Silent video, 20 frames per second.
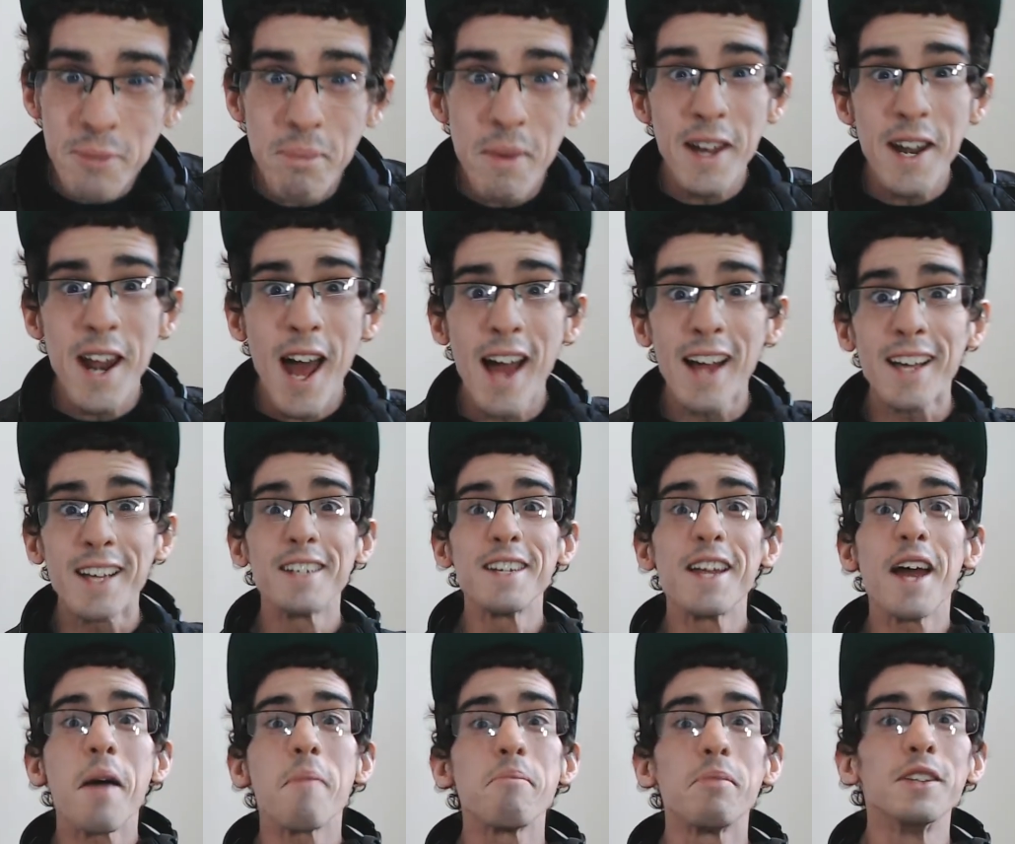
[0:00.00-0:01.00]
I cannot
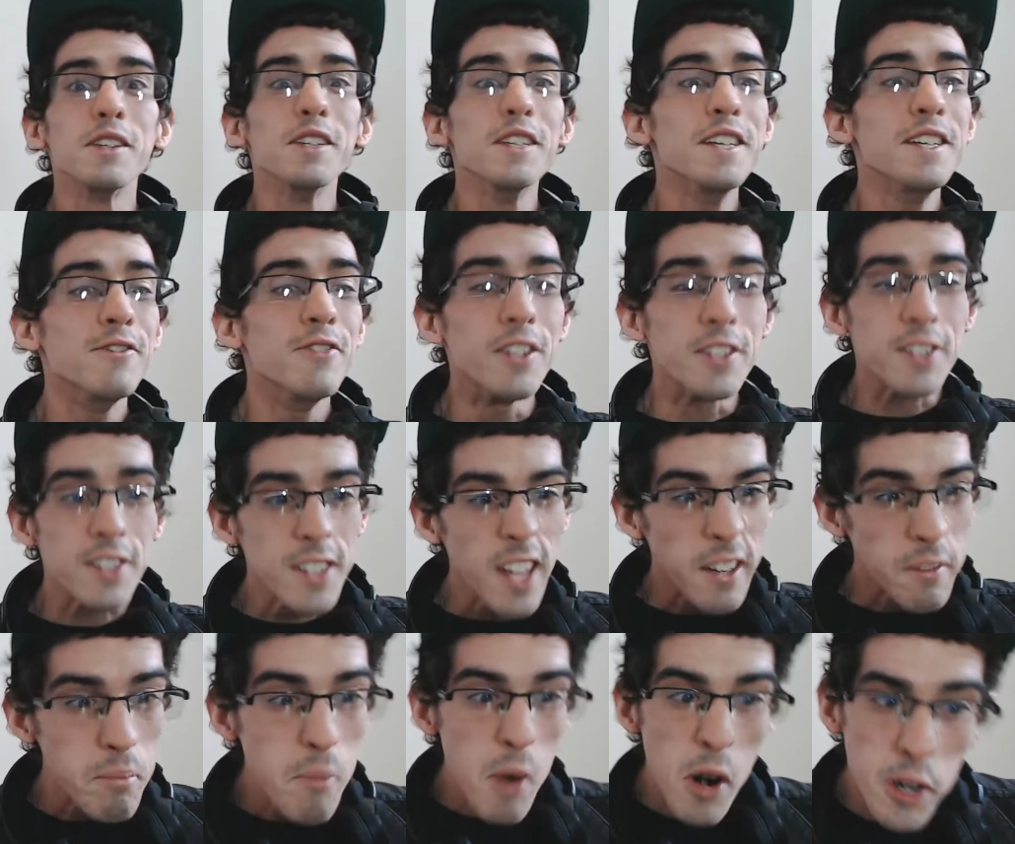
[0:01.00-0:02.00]
believe this. Like,
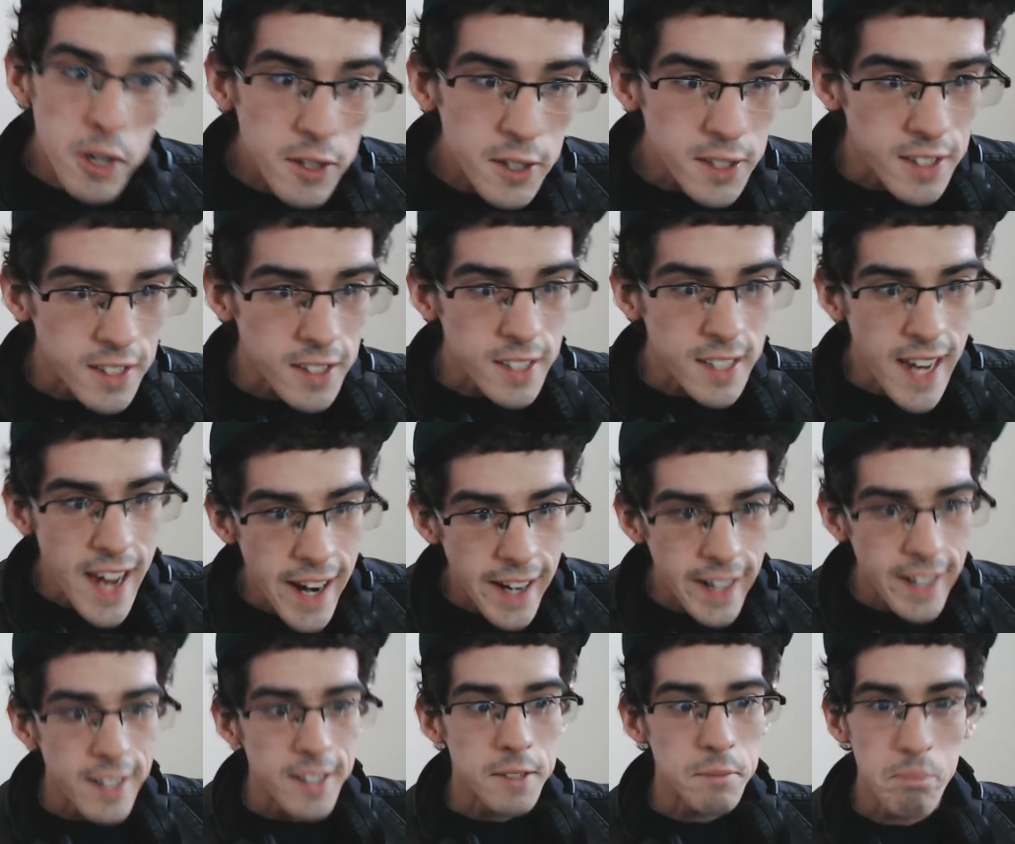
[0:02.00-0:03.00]
Merkules is Canada's
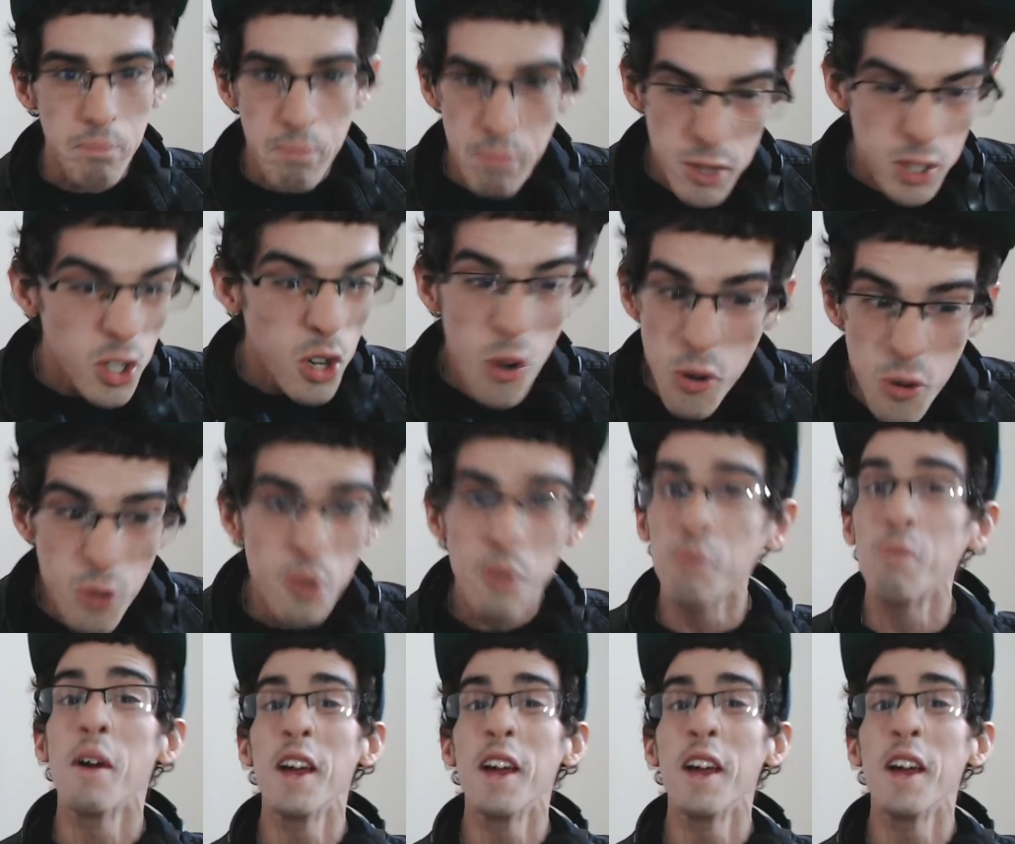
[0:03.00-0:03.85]
dude, man.